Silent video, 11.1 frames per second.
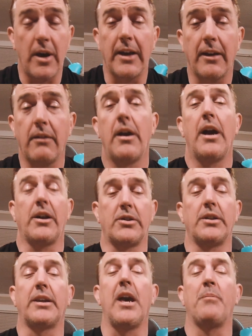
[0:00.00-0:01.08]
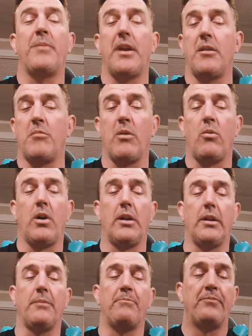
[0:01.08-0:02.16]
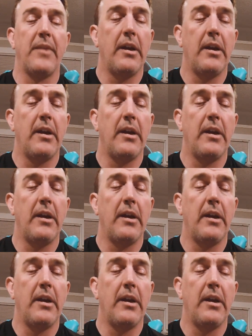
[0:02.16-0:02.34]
so I actually kept that in my wallet.